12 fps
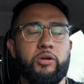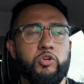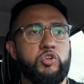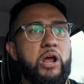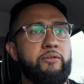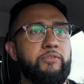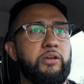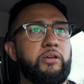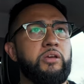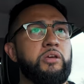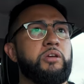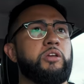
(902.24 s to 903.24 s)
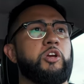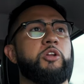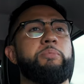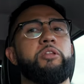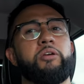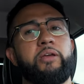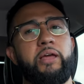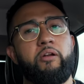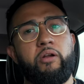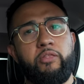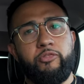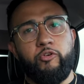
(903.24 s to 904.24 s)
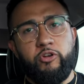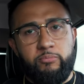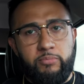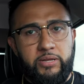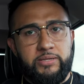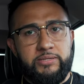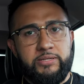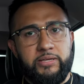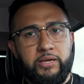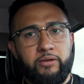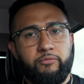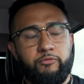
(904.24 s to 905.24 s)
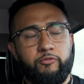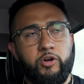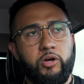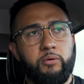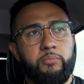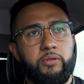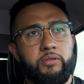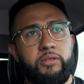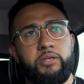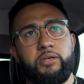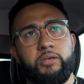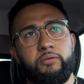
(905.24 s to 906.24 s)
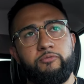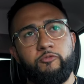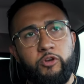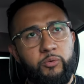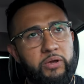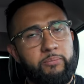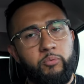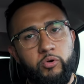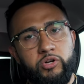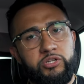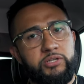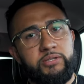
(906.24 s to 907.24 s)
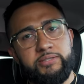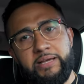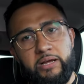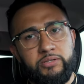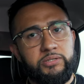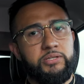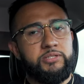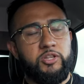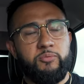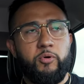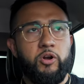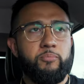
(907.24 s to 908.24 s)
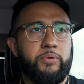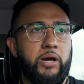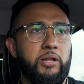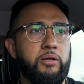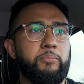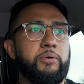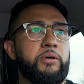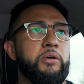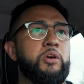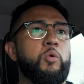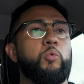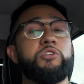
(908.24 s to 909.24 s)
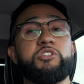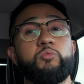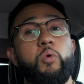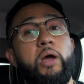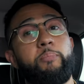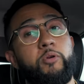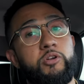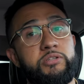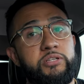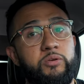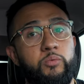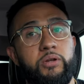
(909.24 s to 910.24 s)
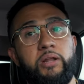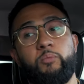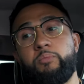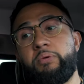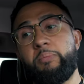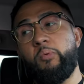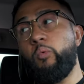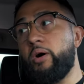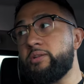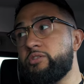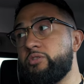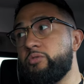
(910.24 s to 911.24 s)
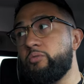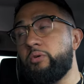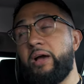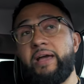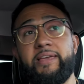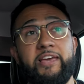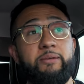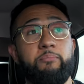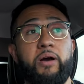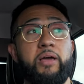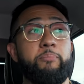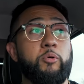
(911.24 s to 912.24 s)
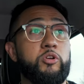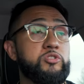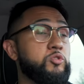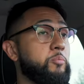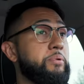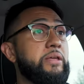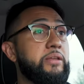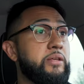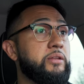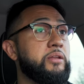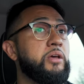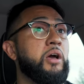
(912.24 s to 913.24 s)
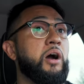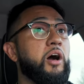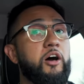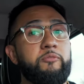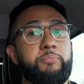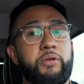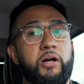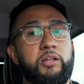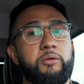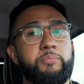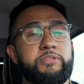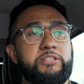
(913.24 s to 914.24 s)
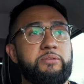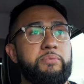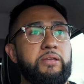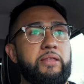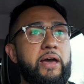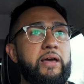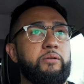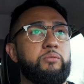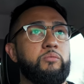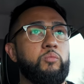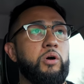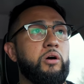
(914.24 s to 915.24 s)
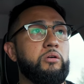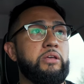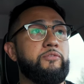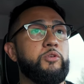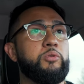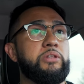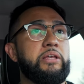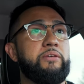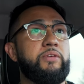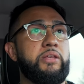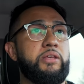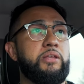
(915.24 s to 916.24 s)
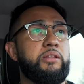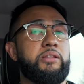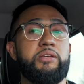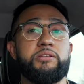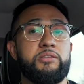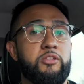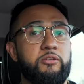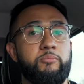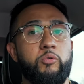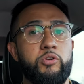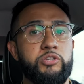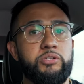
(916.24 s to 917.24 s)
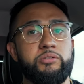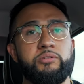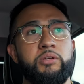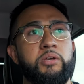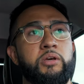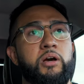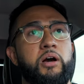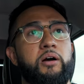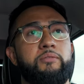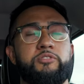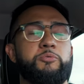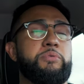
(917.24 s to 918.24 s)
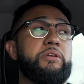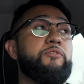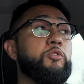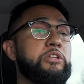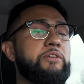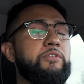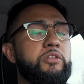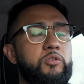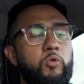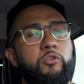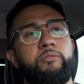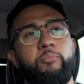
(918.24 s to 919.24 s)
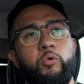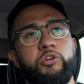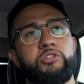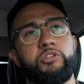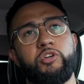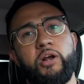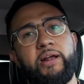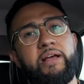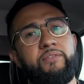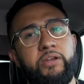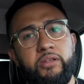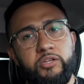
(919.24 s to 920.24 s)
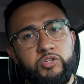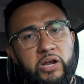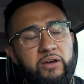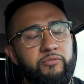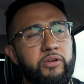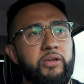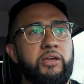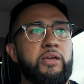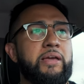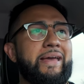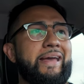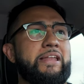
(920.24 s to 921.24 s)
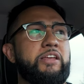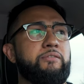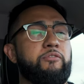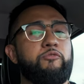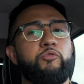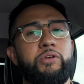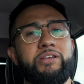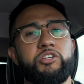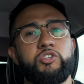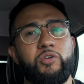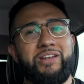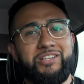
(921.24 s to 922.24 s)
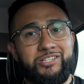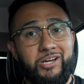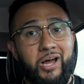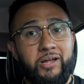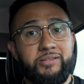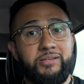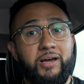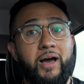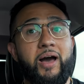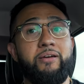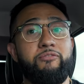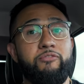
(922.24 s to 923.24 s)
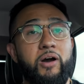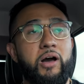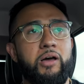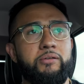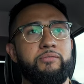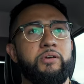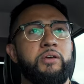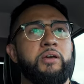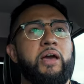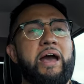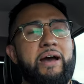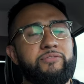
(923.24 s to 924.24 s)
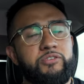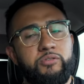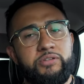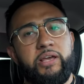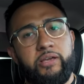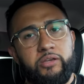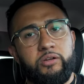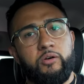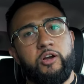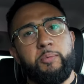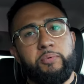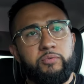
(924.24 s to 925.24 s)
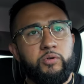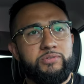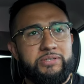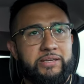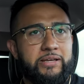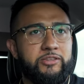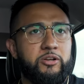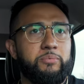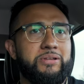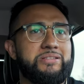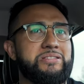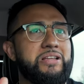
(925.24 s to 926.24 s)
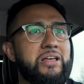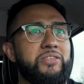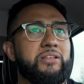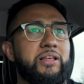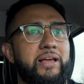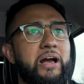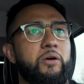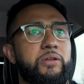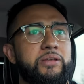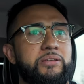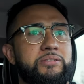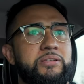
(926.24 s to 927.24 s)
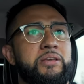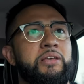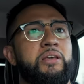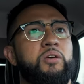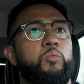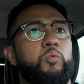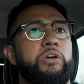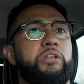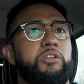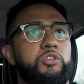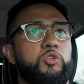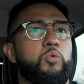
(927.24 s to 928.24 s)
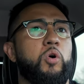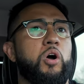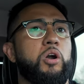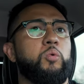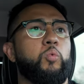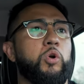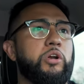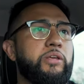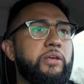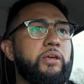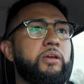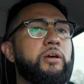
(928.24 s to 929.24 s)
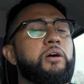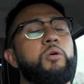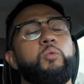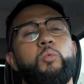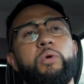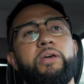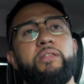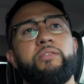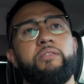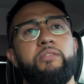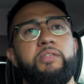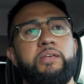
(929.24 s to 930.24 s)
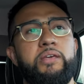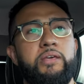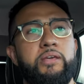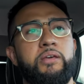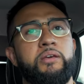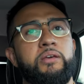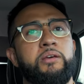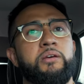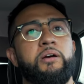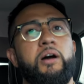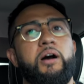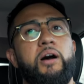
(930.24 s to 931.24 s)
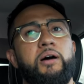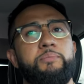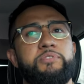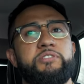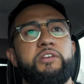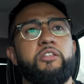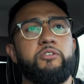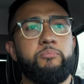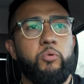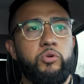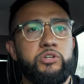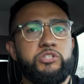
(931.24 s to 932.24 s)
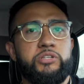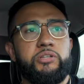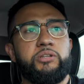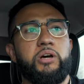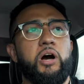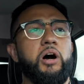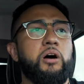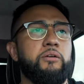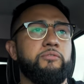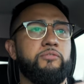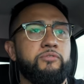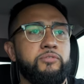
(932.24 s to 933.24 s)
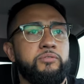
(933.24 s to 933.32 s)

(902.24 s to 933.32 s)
and go traffic, you're going to be looking at around 30 minutes to get from the freeway portion down to the southern part of Puyallup, which is why personally, when, when people want to get my personal opinion of Puyallup, it's gonna be that, well, if you live in the southern portion, uh, excuse me, if you live in the northern portion, you're not gonna have any of the traffic and you have a free straight shot to I-5 after you take, you know, a couple roads to get there, but it's nothing like how it is when you are working with the uh, southern portion of